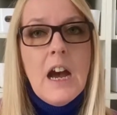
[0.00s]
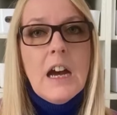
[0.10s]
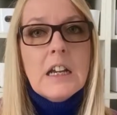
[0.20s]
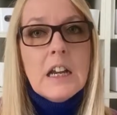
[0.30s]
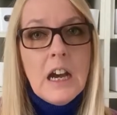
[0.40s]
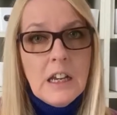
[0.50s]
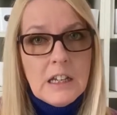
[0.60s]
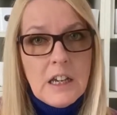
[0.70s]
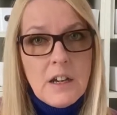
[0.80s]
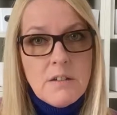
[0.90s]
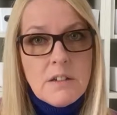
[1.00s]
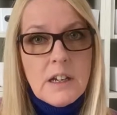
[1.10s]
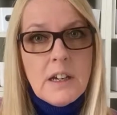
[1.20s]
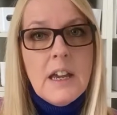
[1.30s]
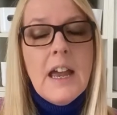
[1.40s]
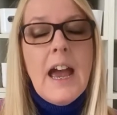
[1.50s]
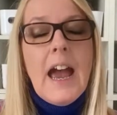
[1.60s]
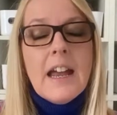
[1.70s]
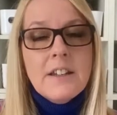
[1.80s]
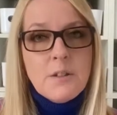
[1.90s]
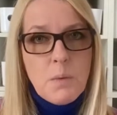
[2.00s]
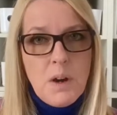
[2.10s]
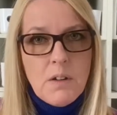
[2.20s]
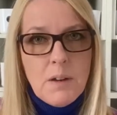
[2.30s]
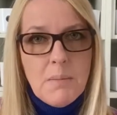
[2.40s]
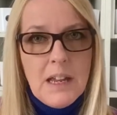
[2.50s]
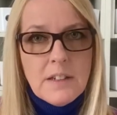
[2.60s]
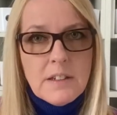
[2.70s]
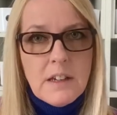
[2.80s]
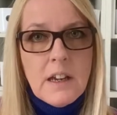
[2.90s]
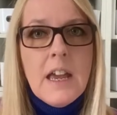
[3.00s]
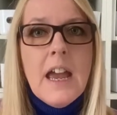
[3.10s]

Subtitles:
a colour coder, and a welcome letter.